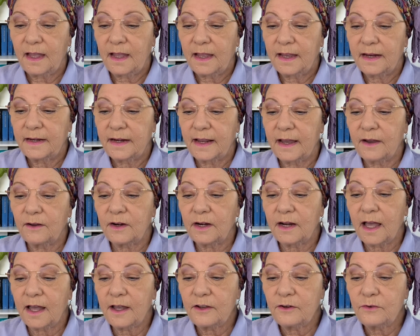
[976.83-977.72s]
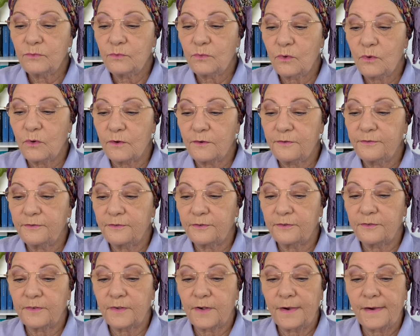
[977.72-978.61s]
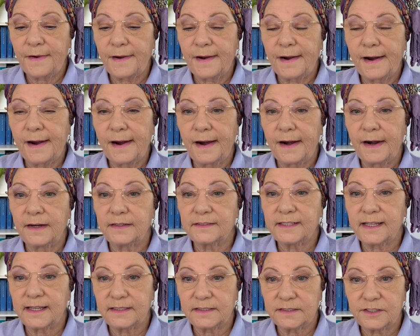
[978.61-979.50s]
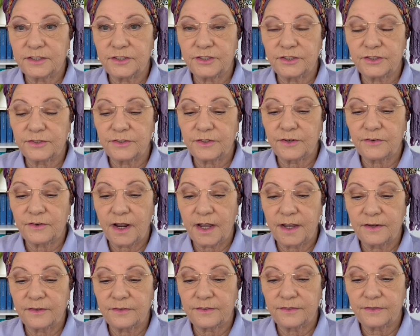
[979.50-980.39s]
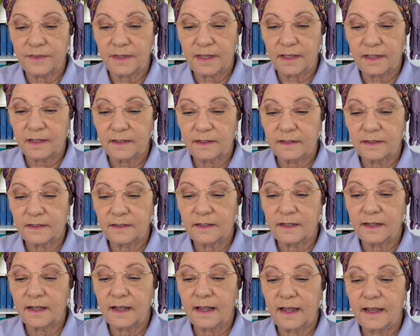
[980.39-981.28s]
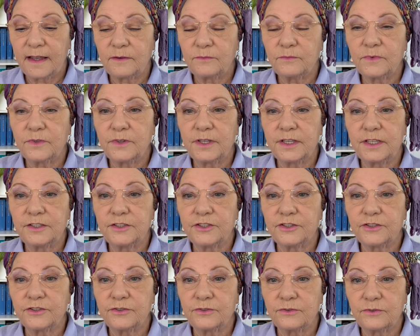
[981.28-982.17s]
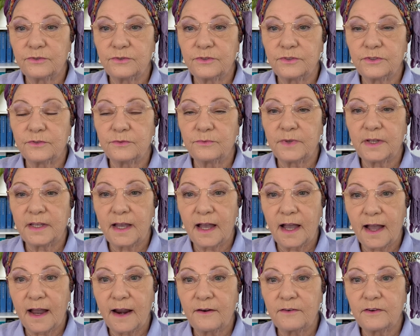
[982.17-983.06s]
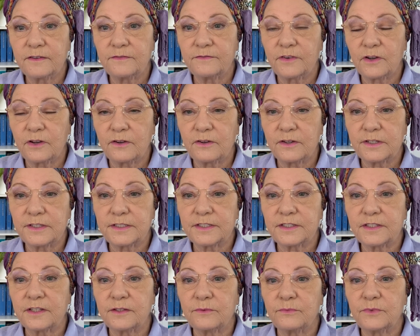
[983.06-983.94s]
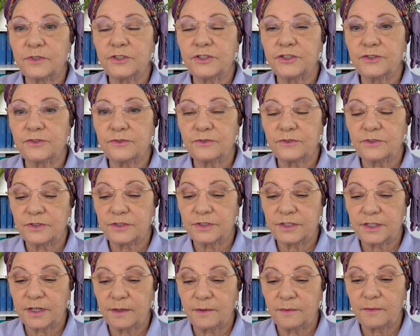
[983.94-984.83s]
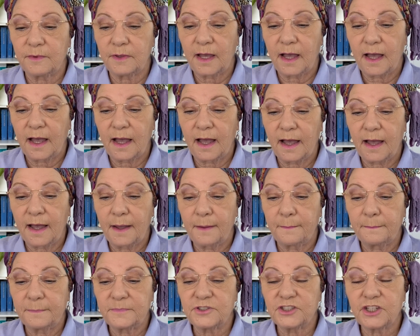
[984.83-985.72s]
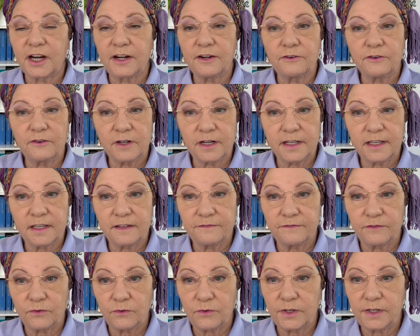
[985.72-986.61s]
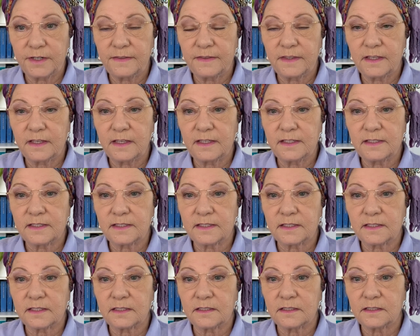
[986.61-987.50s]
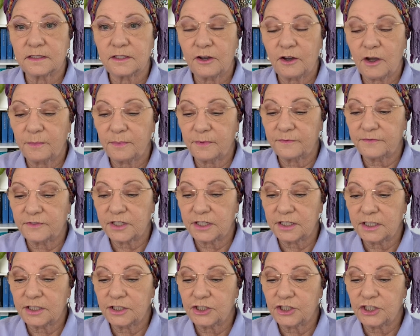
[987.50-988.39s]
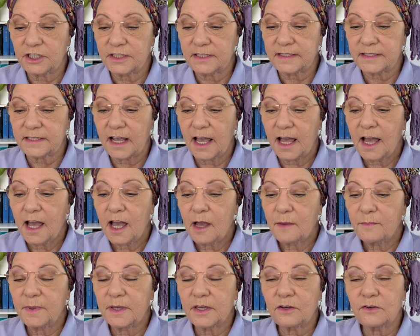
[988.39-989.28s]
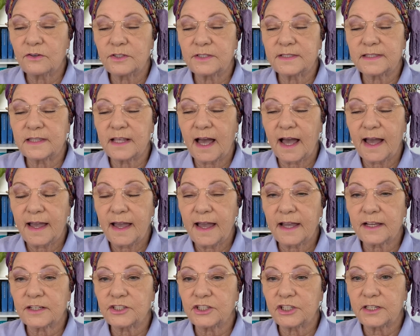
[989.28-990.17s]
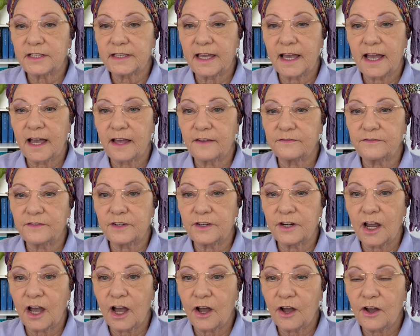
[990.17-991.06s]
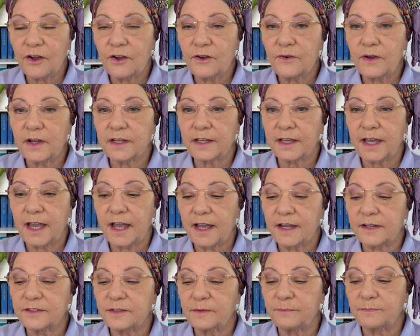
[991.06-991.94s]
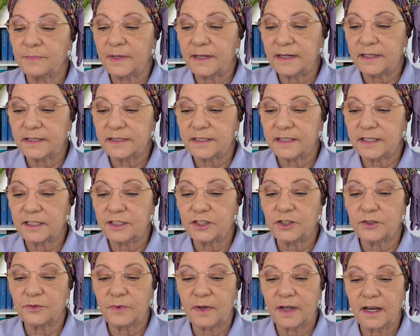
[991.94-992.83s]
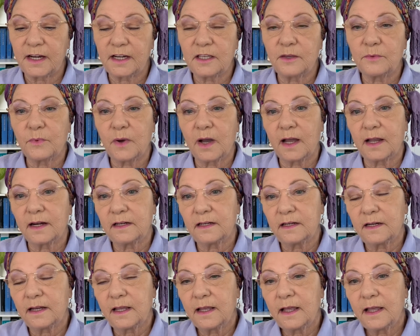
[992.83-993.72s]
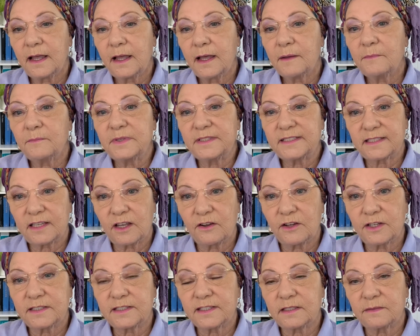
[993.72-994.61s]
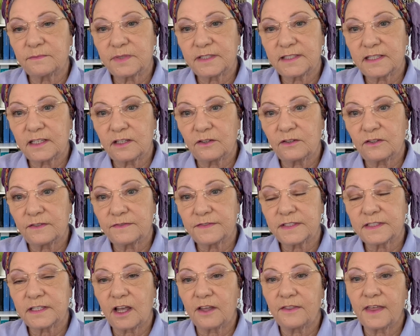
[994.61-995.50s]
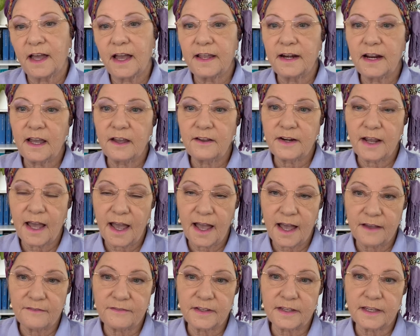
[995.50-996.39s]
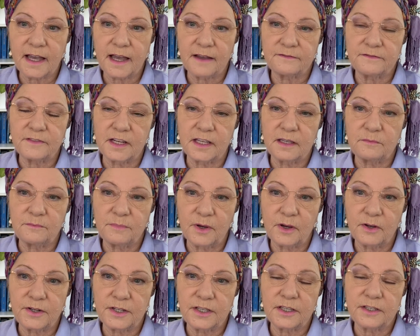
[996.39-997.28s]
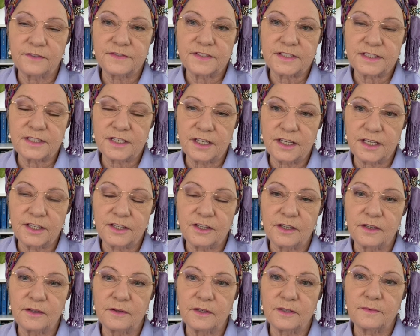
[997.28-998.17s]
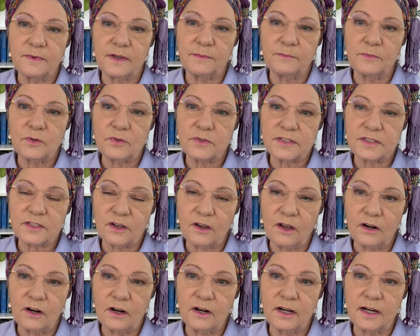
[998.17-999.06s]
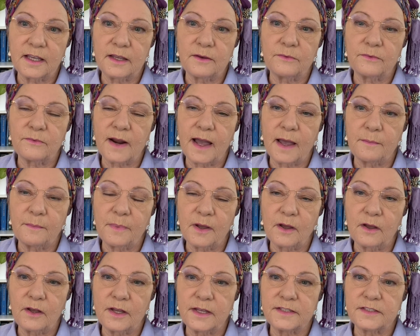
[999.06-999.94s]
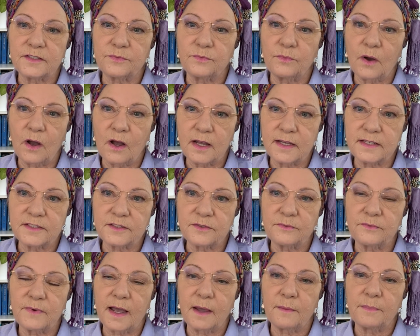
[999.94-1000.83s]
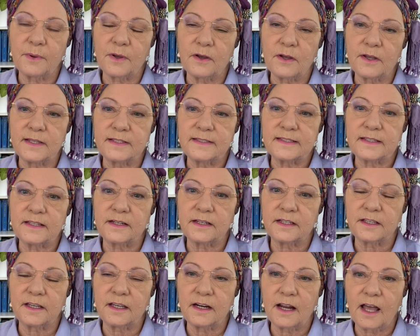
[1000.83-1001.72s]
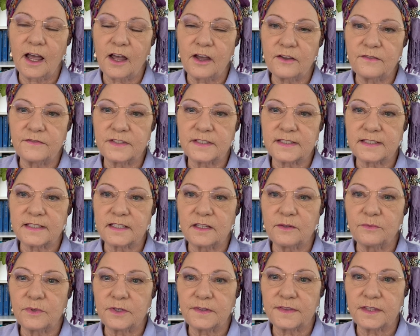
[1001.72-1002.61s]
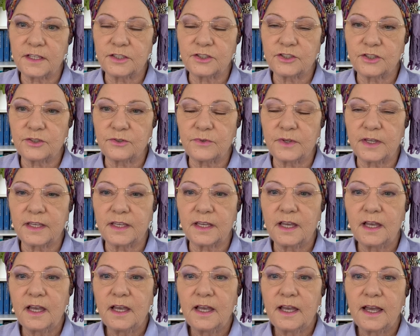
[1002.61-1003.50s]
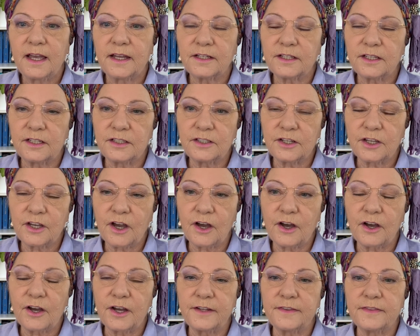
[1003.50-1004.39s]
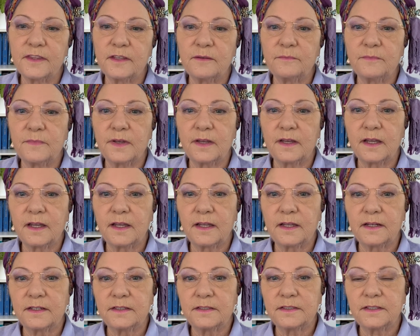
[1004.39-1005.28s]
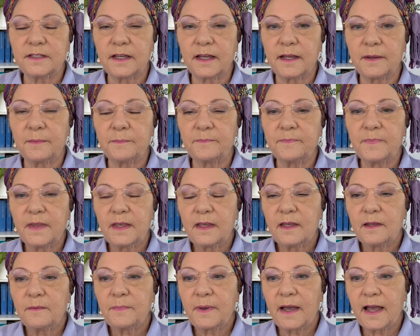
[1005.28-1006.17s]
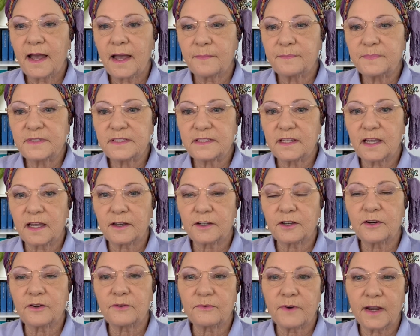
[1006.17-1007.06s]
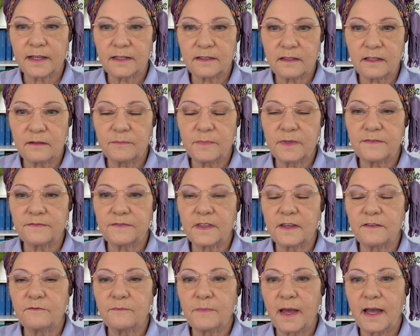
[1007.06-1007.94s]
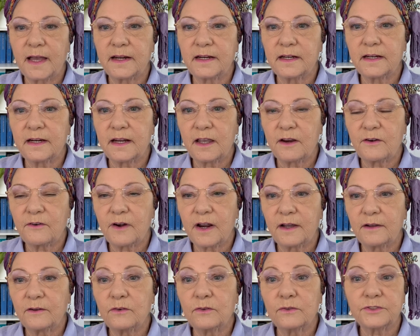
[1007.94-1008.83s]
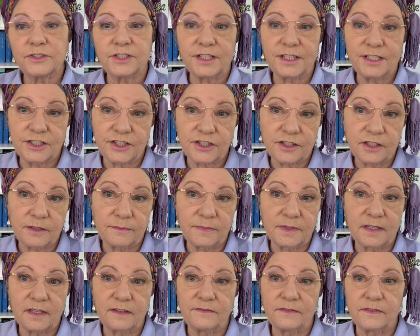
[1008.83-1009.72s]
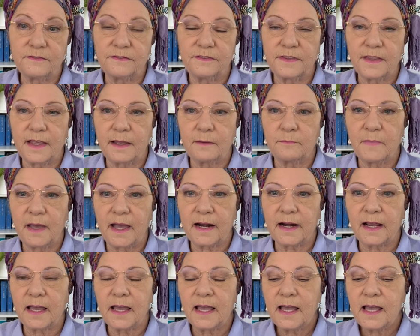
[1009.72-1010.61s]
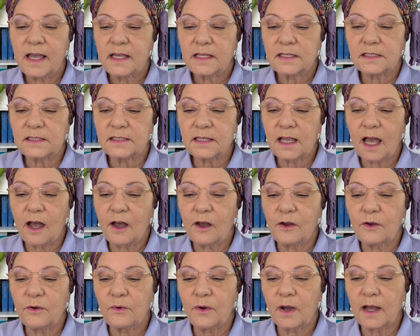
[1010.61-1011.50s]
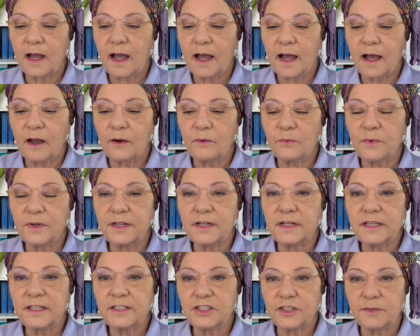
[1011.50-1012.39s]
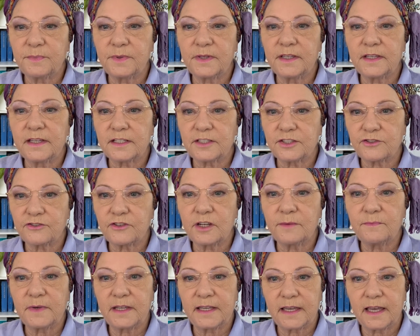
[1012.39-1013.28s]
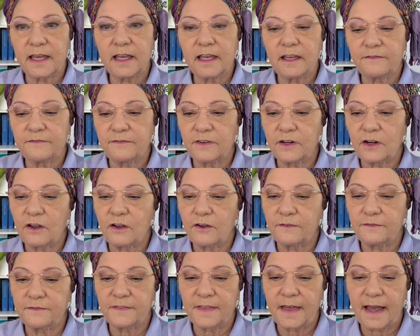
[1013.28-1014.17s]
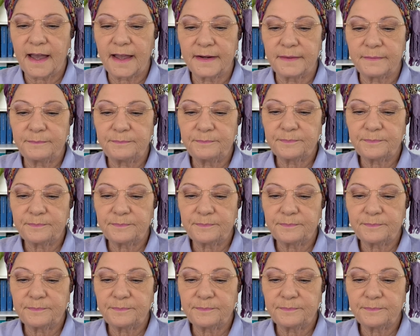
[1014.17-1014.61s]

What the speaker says: Now, lone wolf tend to do their own thing, and we are advised that we should generally avoid these type of teachers because they actually have no accountability to anyone besides themselves. So they don't have a governing body of senior, more scholarly rabbis, wiser rabbis that can oversee what they're doing and can guide them and perhaps correct them if they've made an error, or teach them even for that matter. So we need to be extremely careful of that.